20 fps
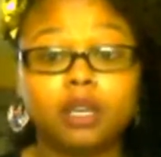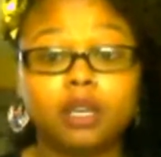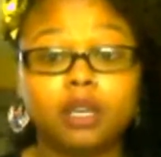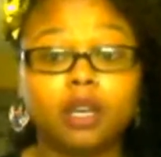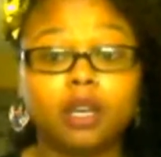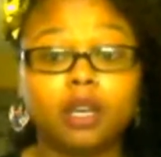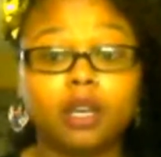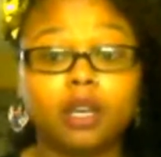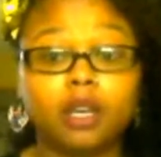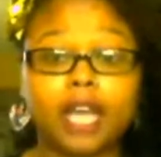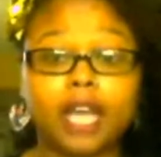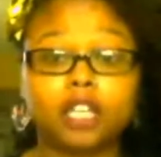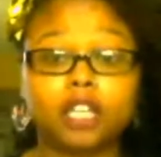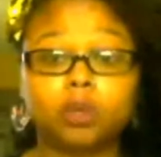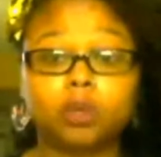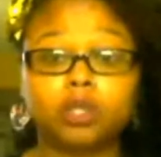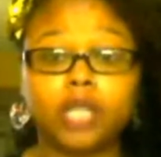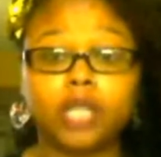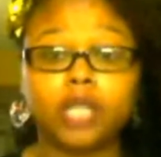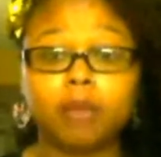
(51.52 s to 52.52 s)
of an
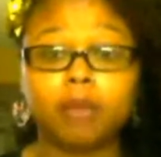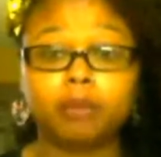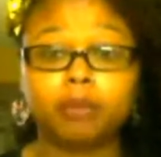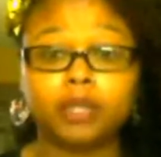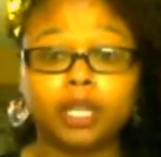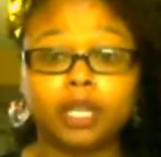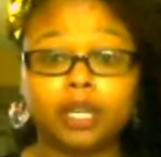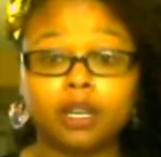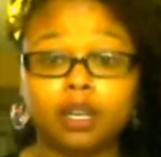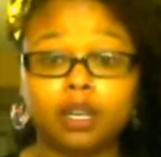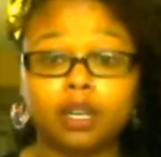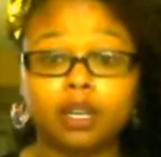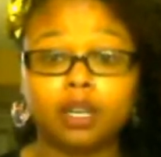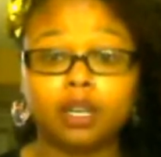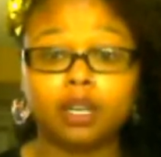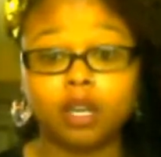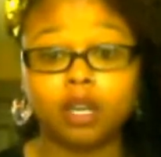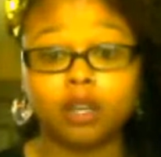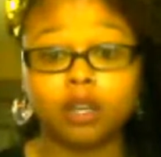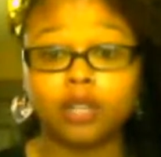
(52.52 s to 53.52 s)
actual template
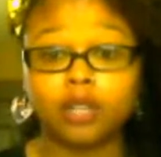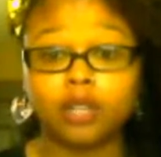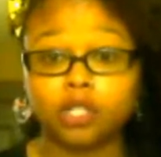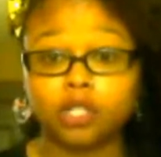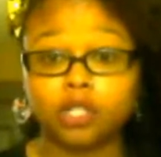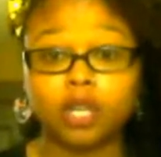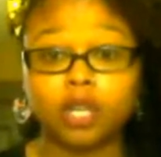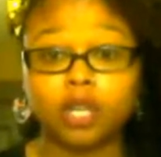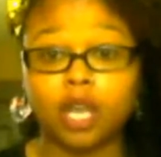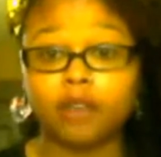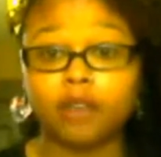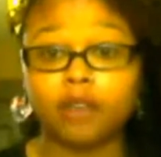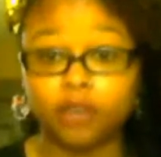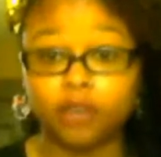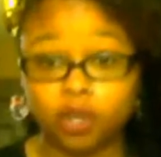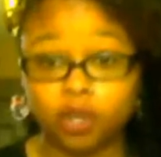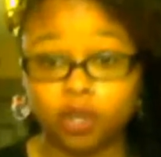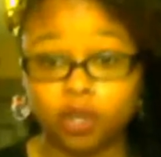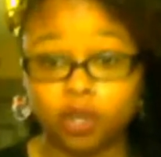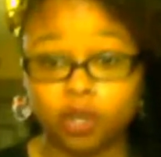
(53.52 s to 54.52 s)
that you can have for
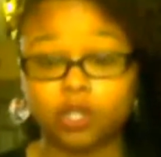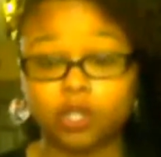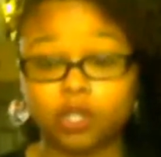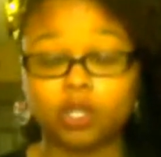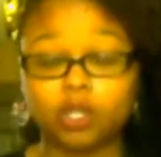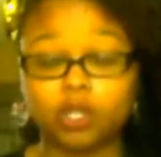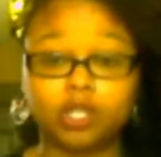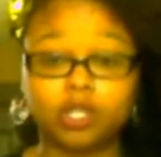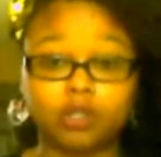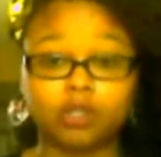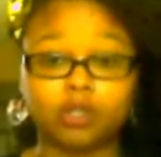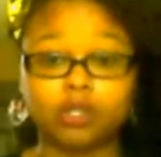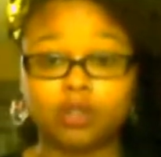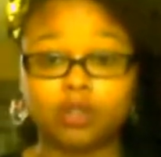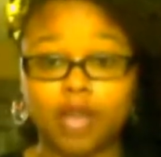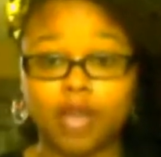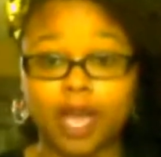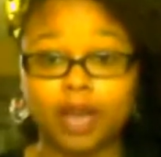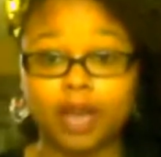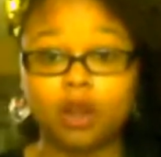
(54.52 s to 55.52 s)
your own, and you can use
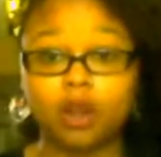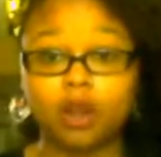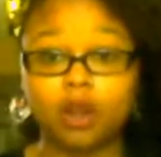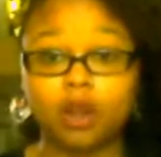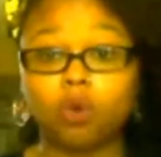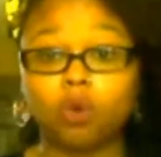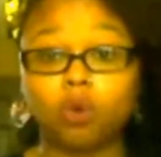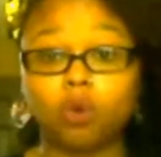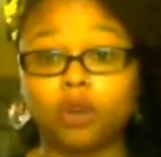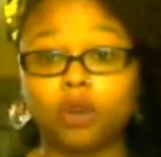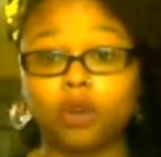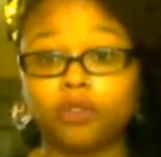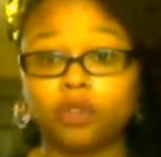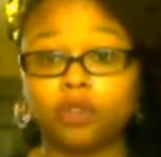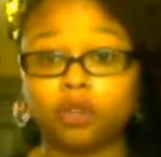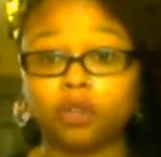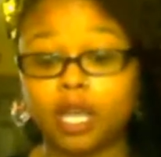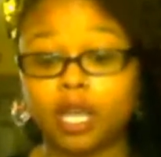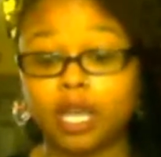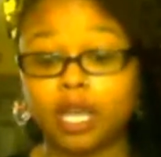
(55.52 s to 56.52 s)
that. Or if
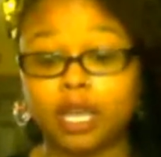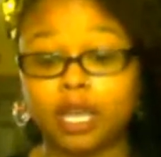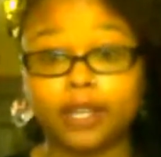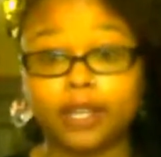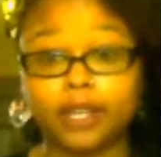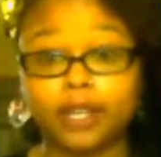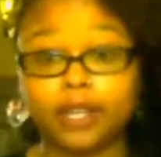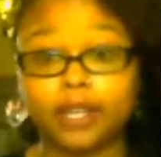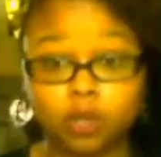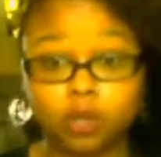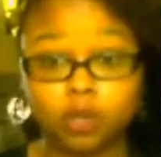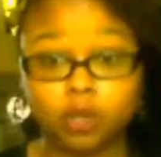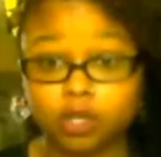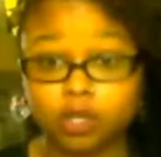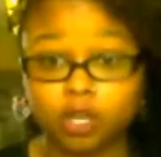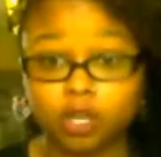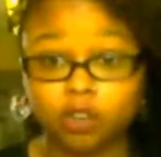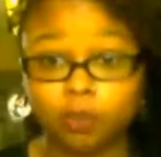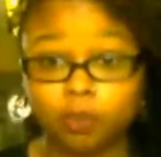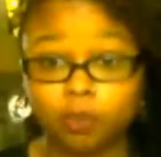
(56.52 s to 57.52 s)
you're a
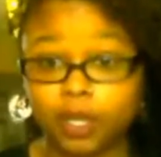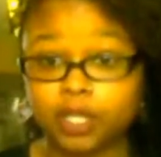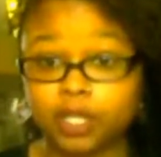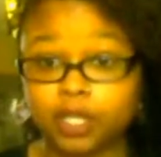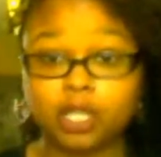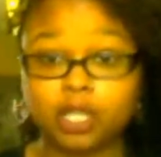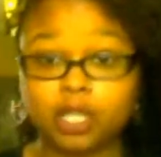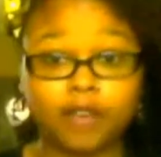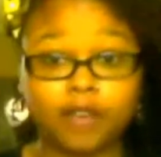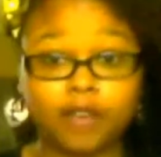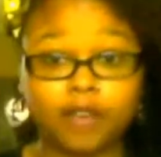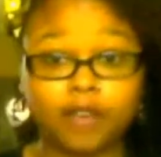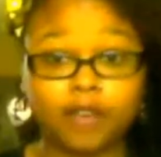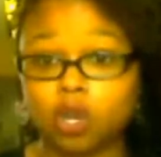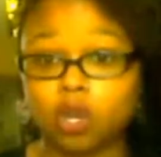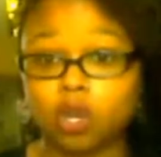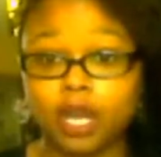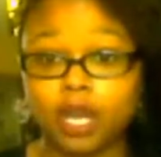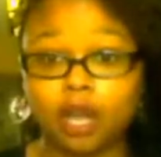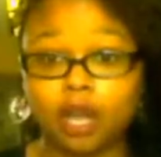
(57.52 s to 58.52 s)
do-it-yourself person, you have to
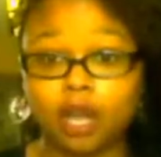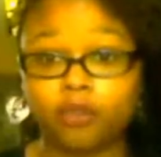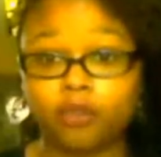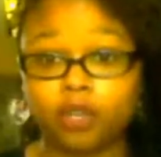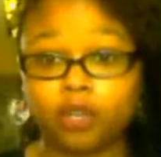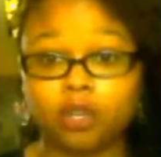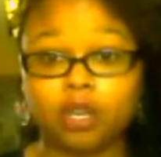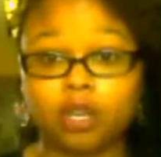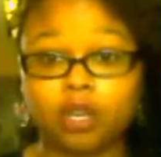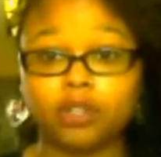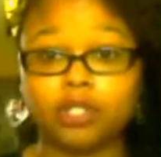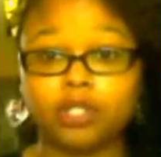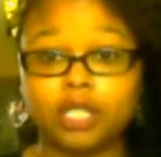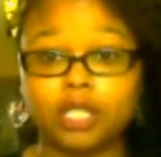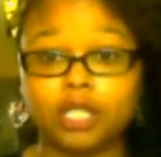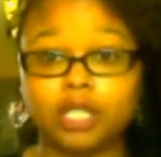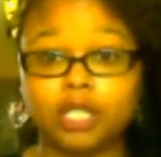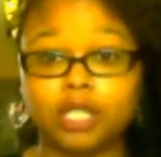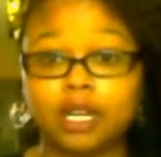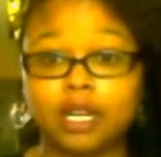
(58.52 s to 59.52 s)
draw it out for you to
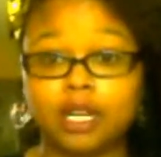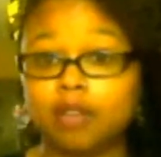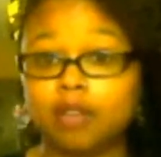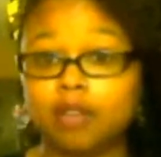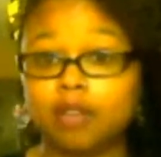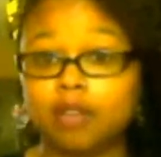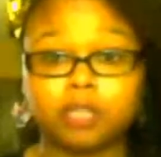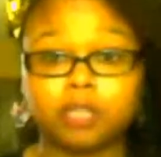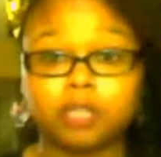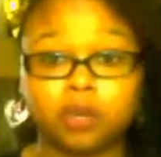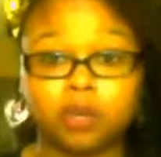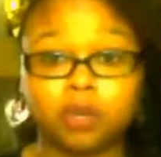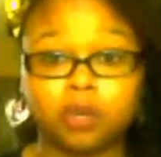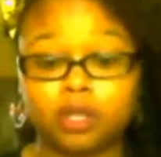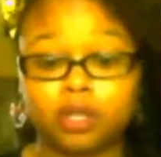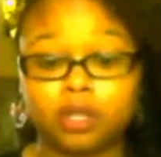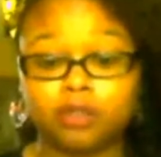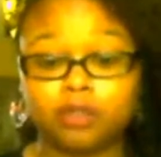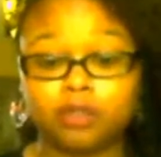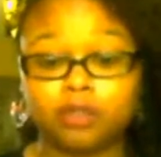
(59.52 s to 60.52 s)
understand it. That's
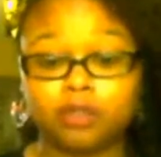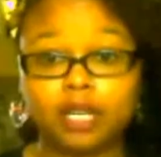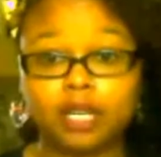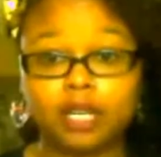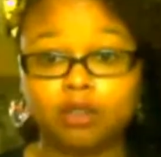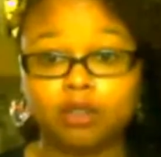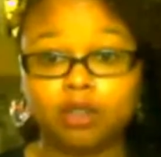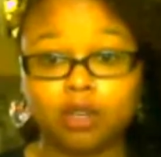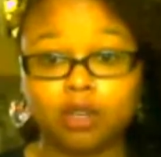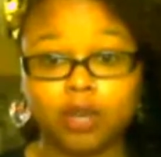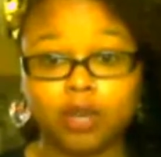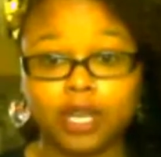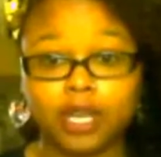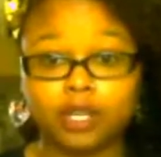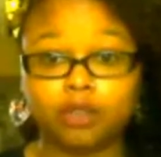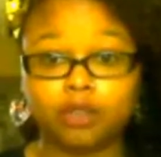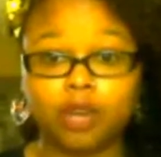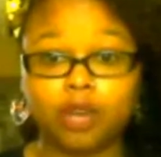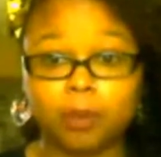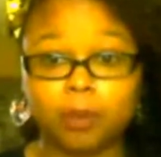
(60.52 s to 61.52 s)
perfectly fine. You can go ahead and
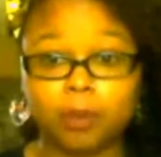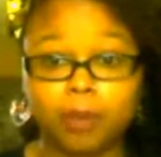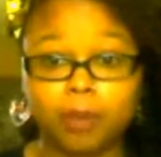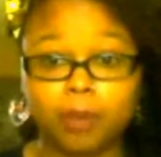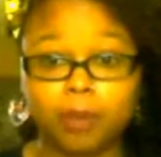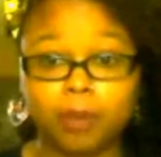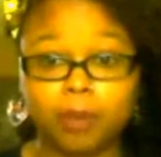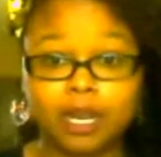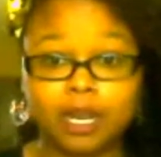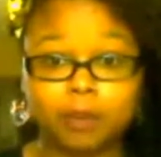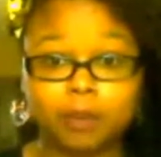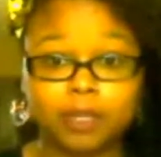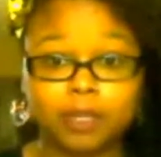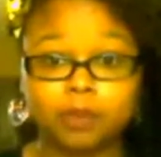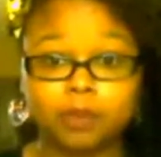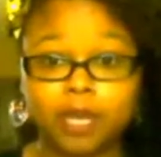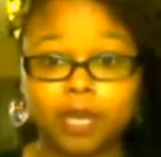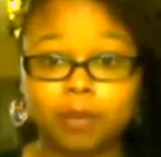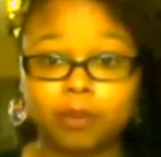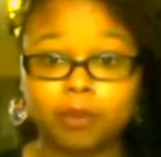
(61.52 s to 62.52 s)
grab a pen and a piece of
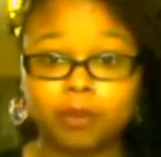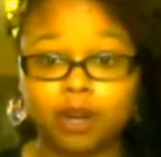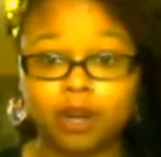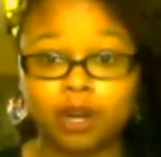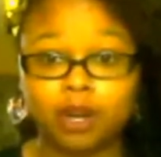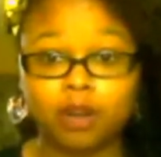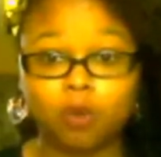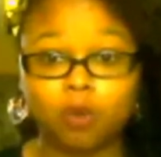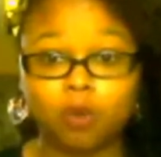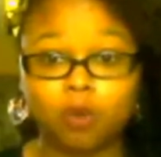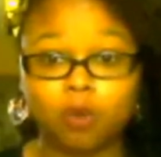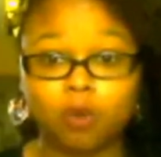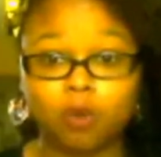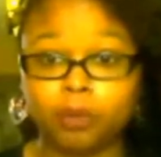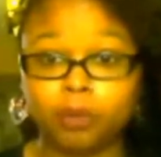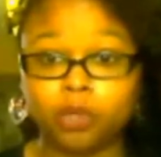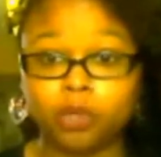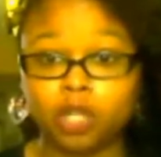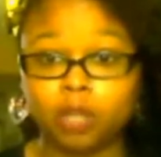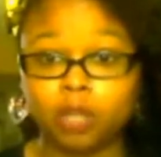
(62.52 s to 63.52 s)
paper, or
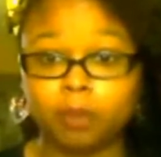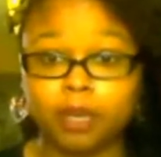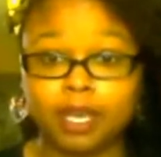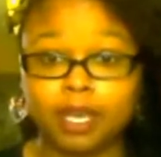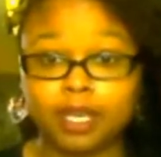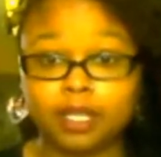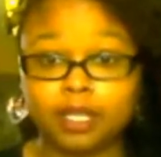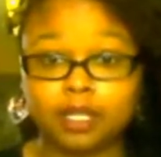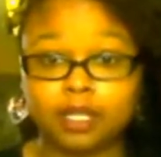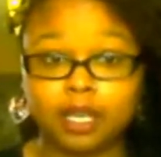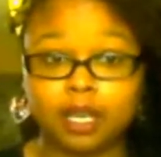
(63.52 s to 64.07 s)
pull up a